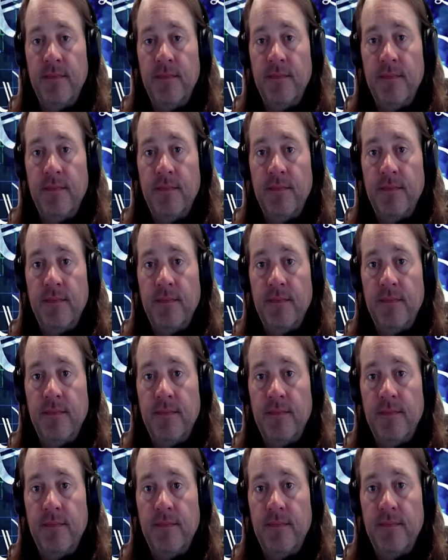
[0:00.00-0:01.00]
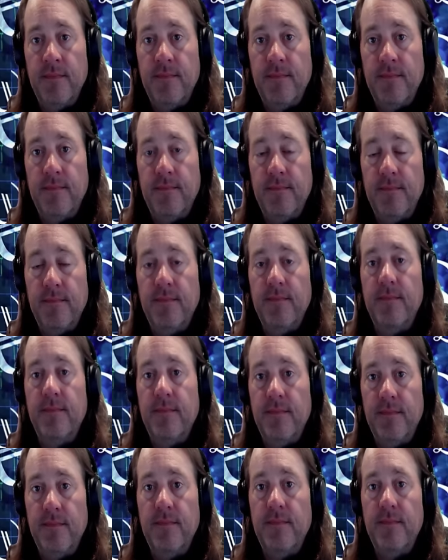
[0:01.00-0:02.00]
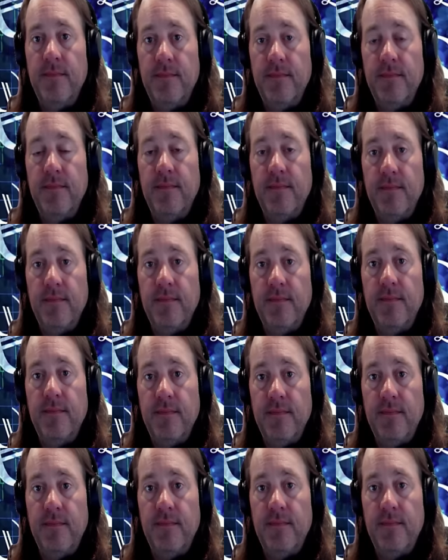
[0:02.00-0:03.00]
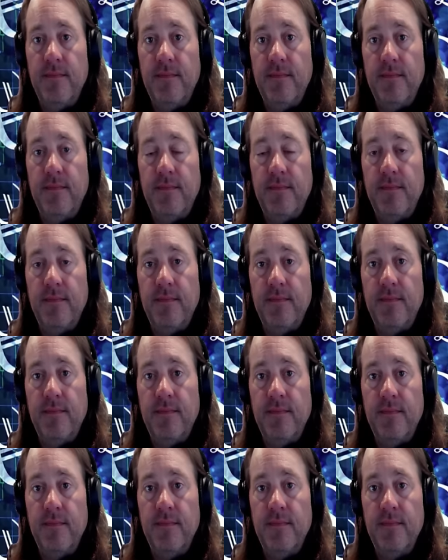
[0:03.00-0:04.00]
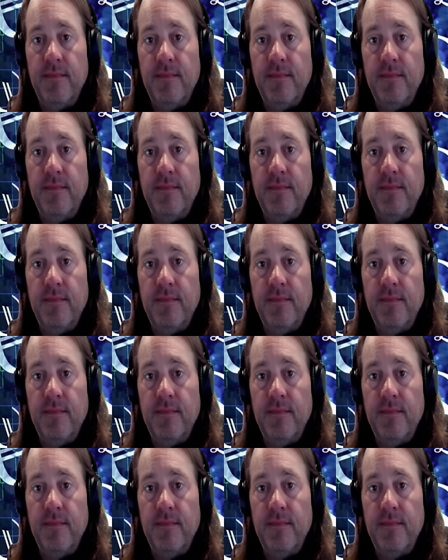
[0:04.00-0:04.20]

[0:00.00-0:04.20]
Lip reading: (silent)